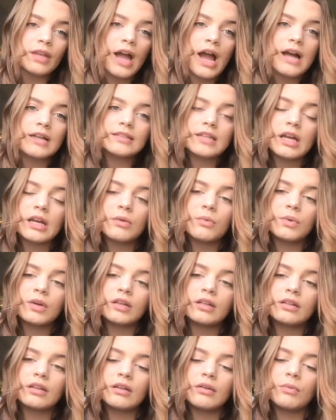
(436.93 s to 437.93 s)
as I
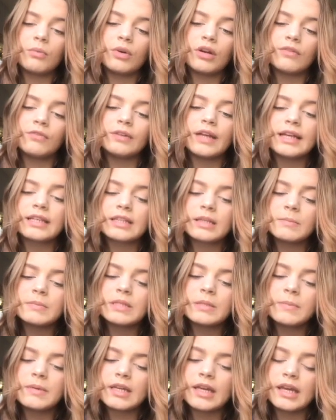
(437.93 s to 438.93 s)
would have liked them
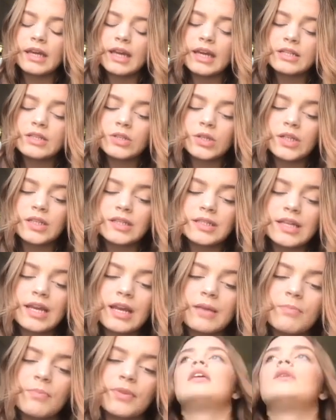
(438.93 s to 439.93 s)
to be, I guess you can
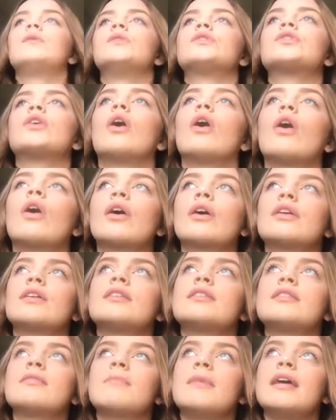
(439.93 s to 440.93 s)
say it. But it was hard
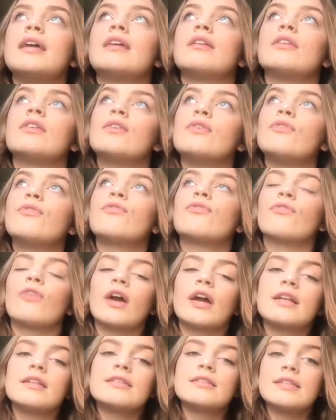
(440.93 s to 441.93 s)
to make new
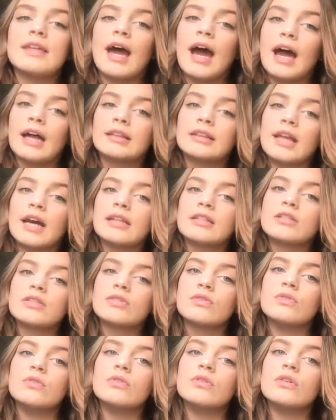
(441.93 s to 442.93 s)
friends at that
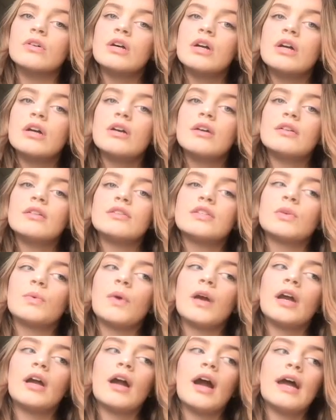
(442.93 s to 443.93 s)
school to
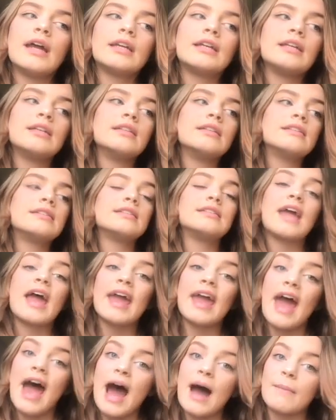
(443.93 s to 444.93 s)
where I can
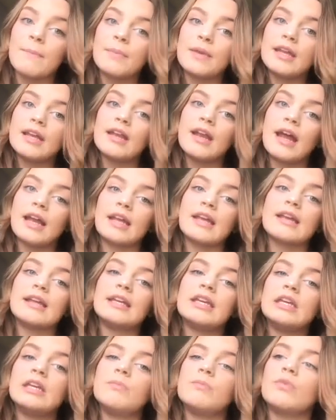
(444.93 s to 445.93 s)
stay happy and I can
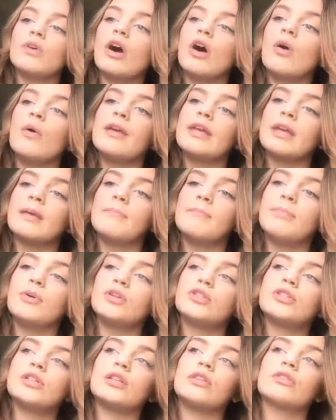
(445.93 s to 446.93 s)
keep going and
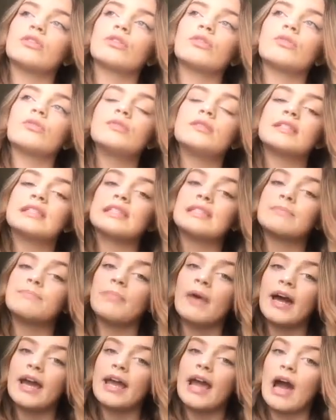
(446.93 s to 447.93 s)
pushing through
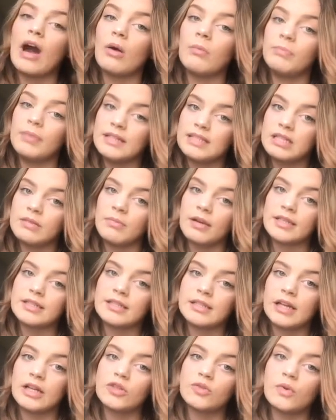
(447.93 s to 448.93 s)
despite how busy my
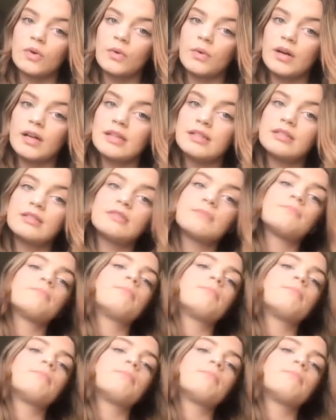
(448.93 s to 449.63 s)
schedule was.